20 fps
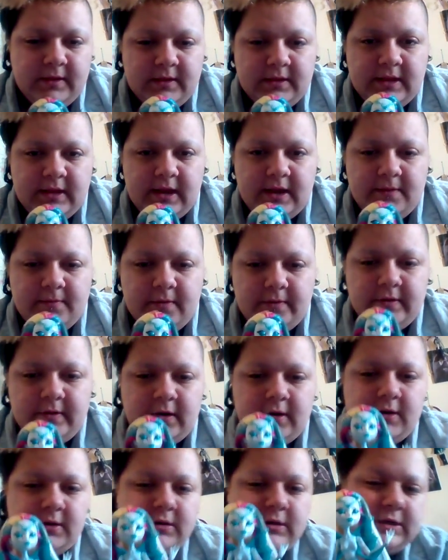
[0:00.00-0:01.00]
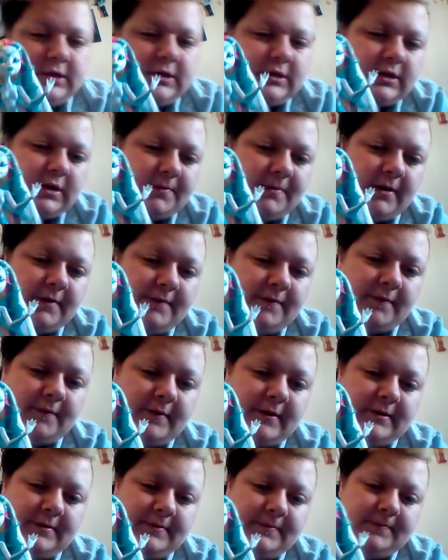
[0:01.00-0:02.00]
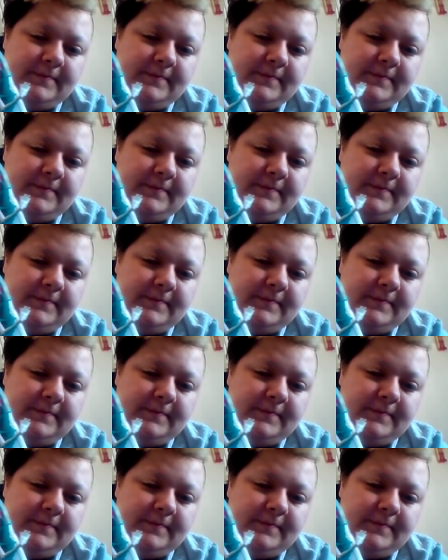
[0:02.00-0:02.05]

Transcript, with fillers: Now moving on to the top half of her.